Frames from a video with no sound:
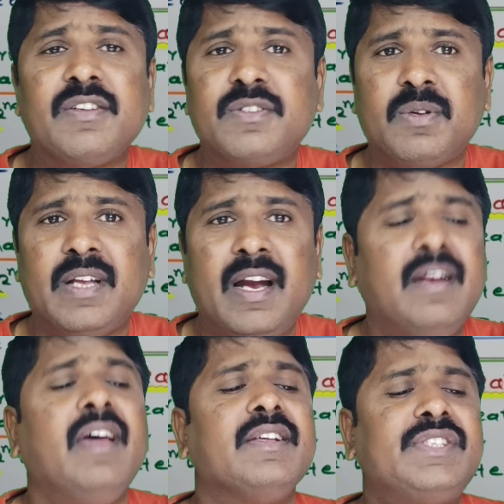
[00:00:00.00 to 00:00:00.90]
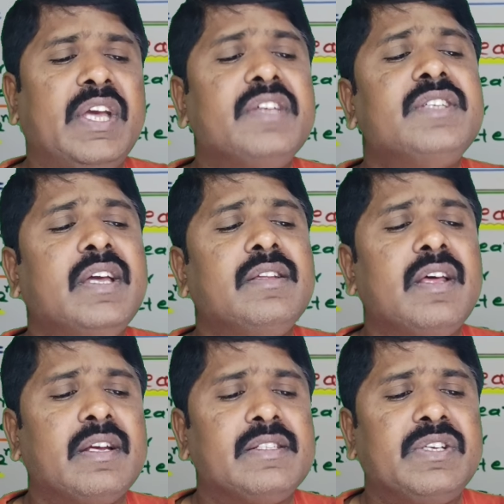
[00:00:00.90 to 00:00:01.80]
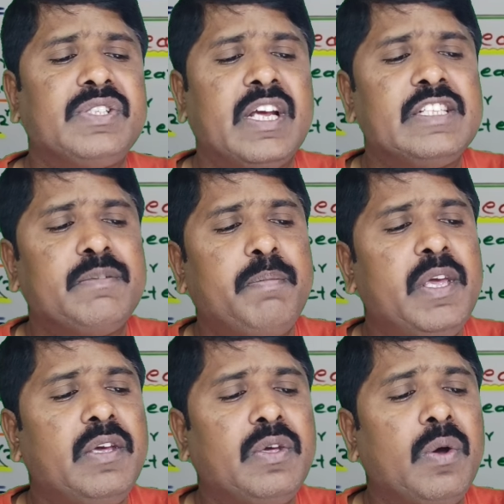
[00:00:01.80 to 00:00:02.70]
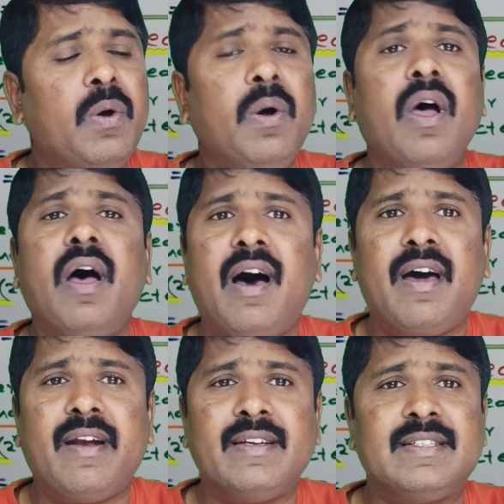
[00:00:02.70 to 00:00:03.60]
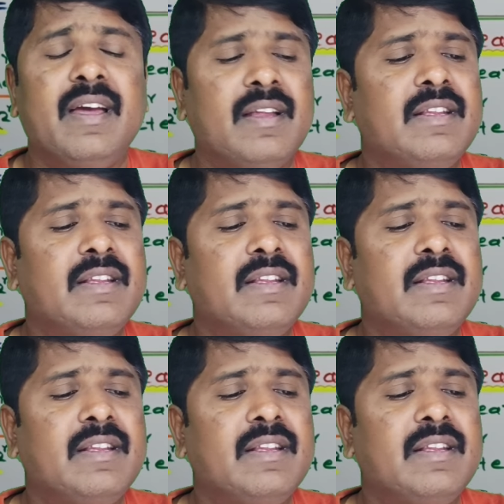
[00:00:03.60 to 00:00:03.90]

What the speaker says: so that changing the resistance PQRS,